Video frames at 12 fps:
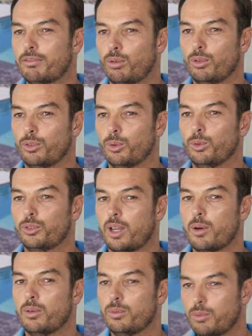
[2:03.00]
for us
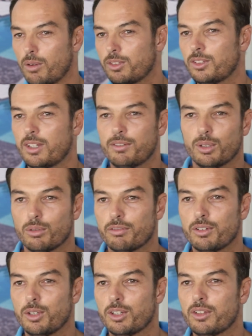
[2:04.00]
also, and obviously difficult
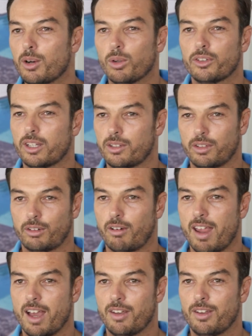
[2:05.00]
for you to tell what's under the
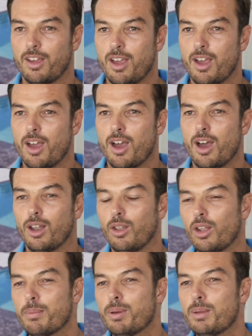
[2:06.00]
ground. A
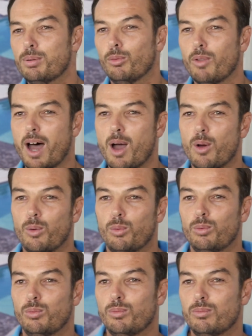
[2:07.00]
lot of people know
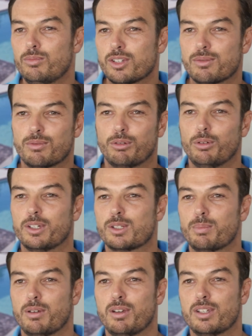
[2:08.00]
just through
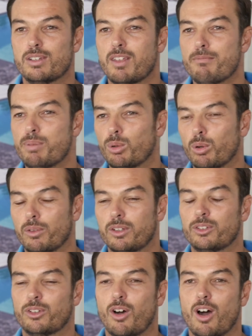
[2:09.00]
experience, if they've built on the
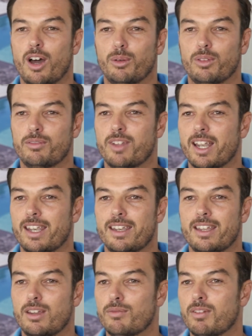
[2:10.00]
site or
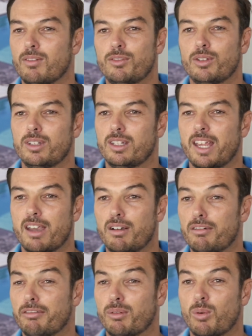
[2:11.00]
if they've lived in the
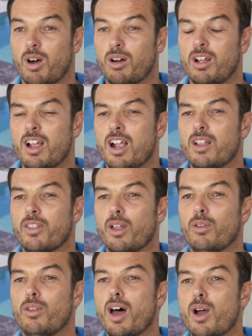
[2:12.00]
area for a while, they'll
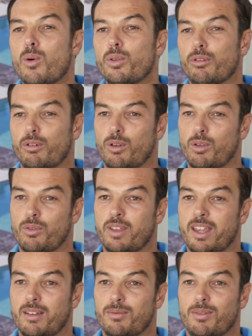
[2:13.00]
know whether or not
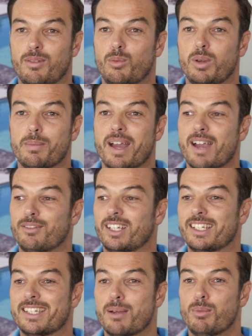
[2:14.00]
we may have to
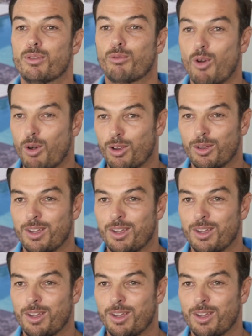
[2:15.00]
contend with rock.